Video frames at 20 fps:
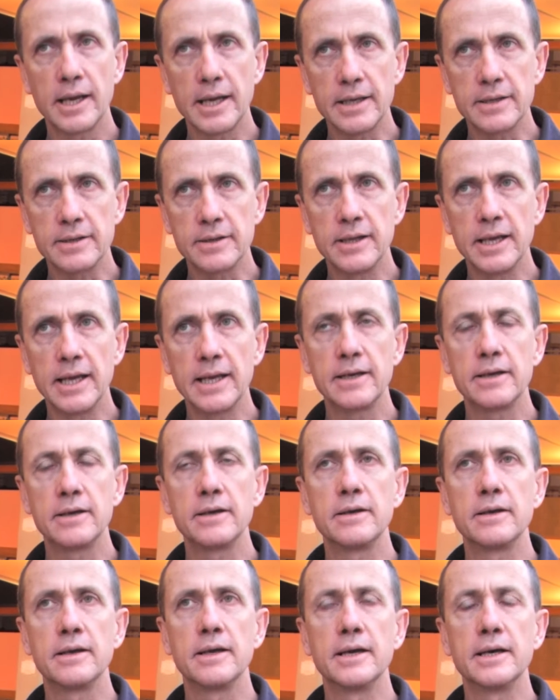It
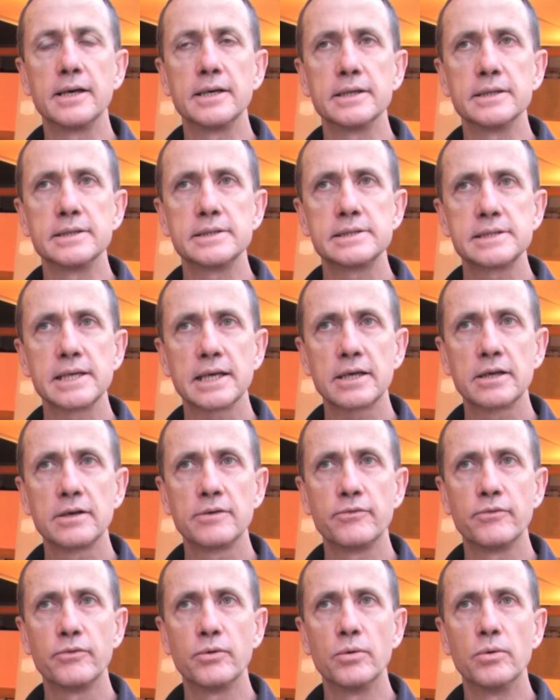then, second
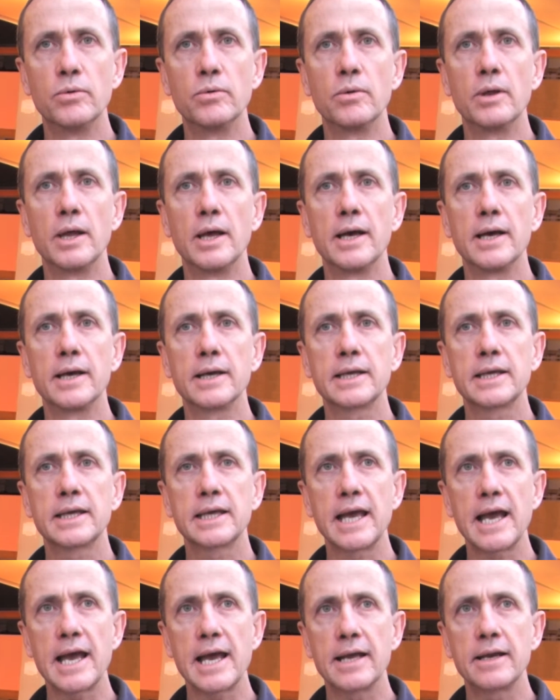of all,
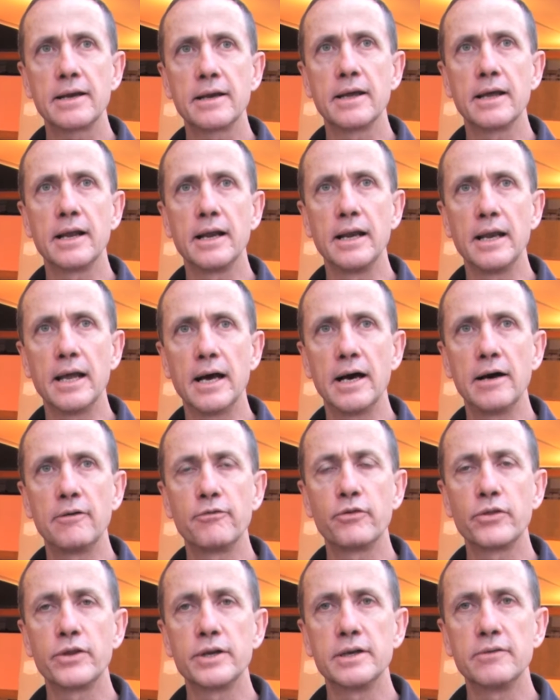can allow
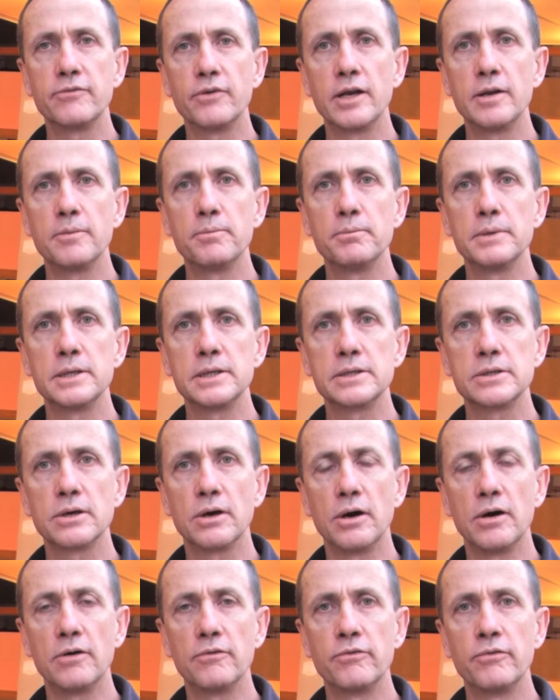for the development
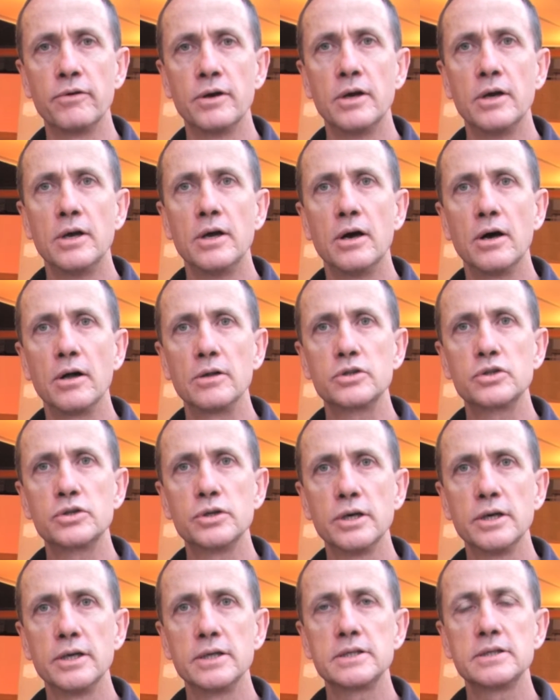of
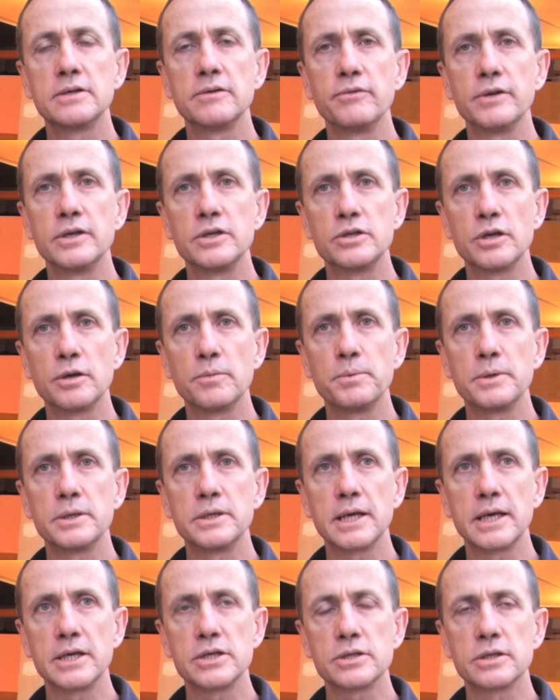alternative
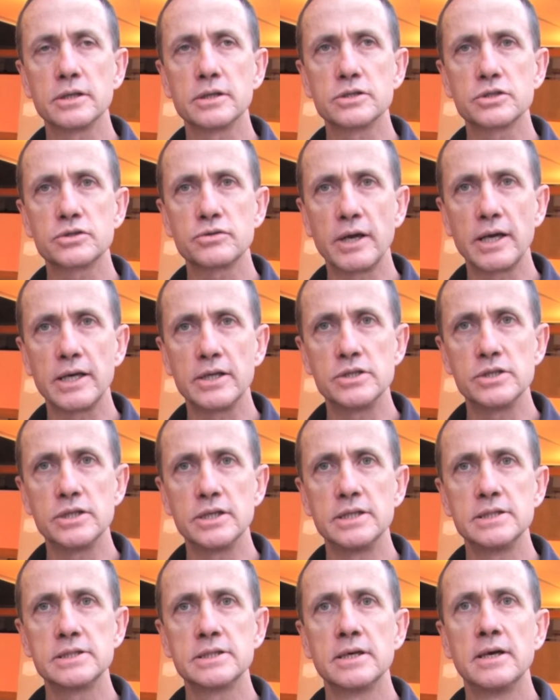interpretational
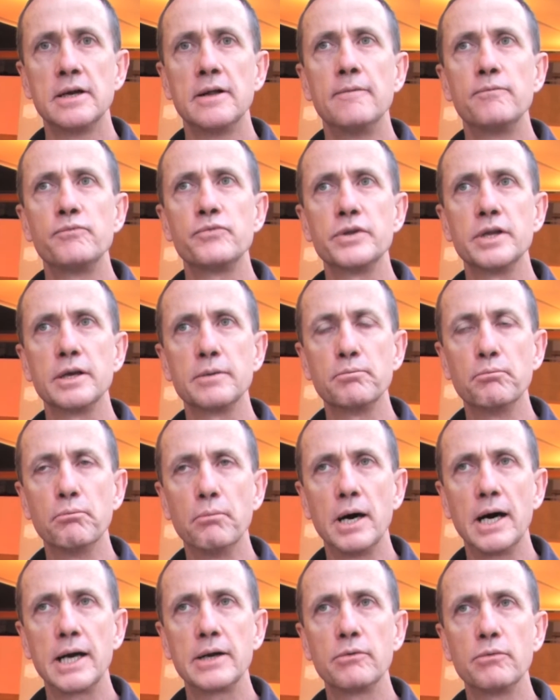strategies that
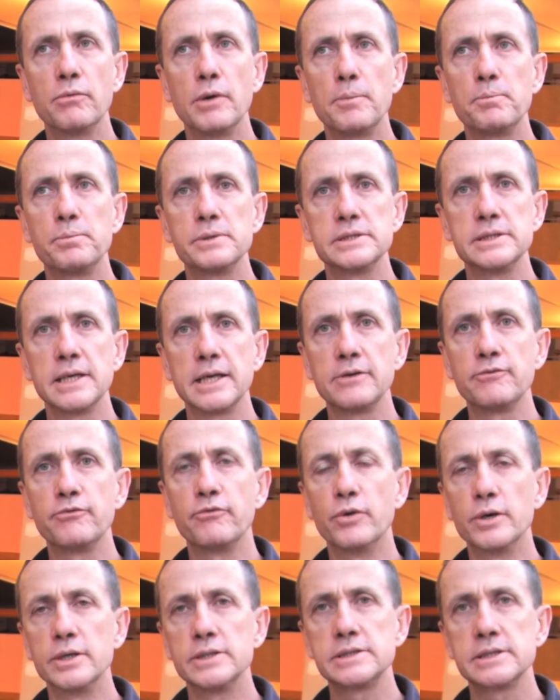might represent
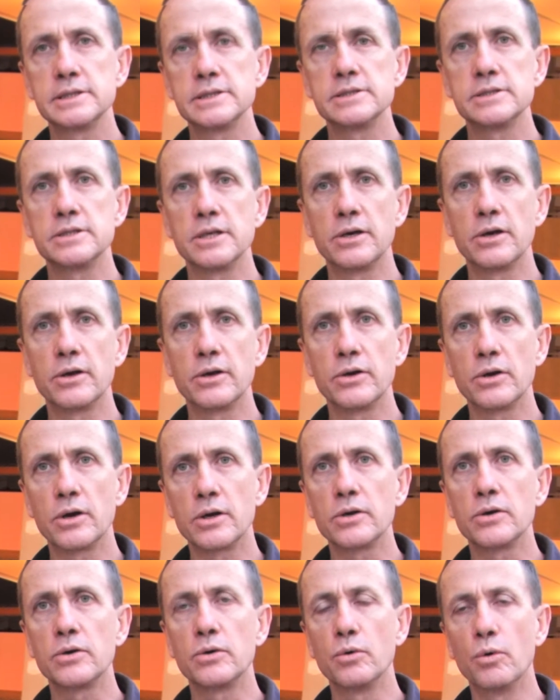voices that are
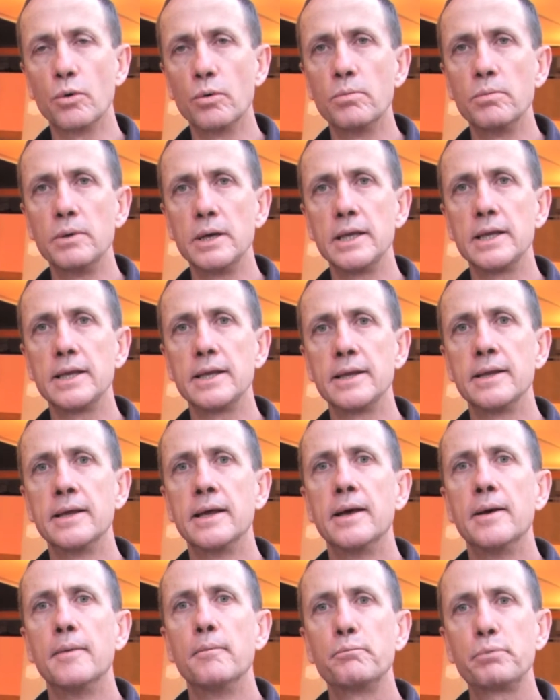not normally
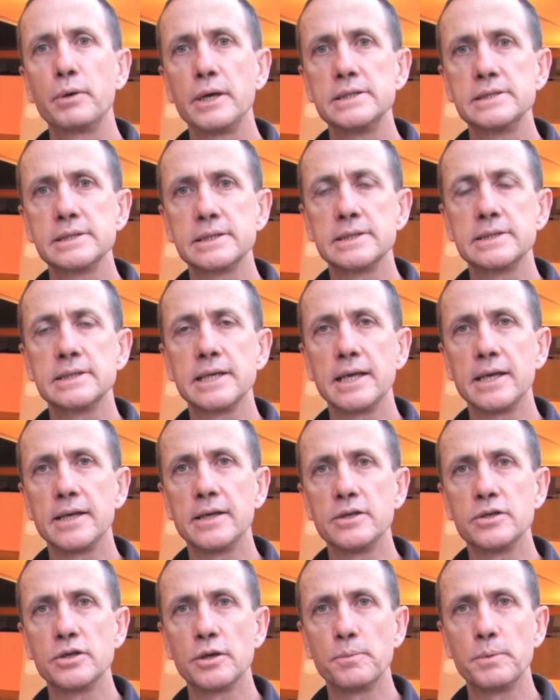present in
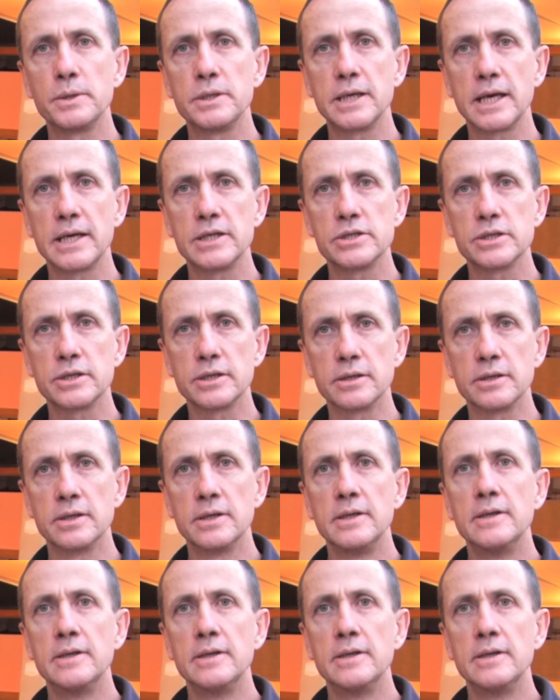interpretation.